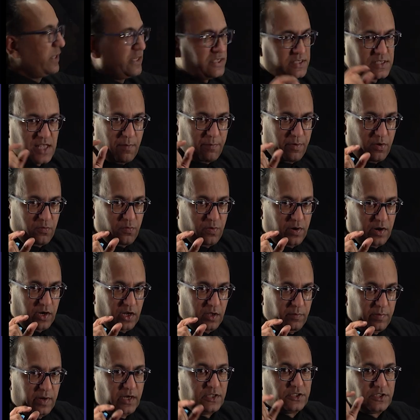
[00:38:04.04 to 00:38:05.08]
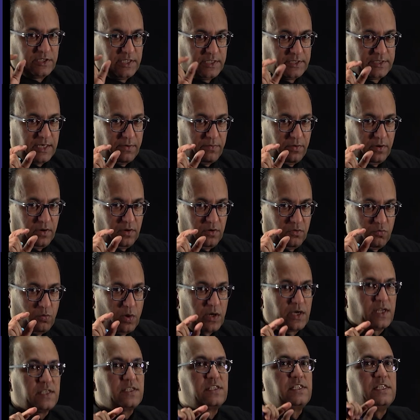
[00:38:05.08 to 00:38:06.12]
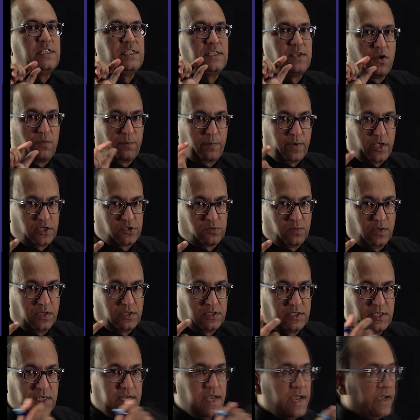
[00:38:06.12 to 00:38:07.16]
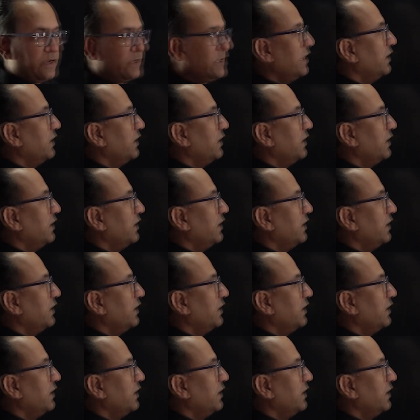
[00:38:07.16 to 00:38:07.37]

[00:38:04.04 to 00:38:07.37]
is the upper vertebra? C7. What is C7 +1? C8.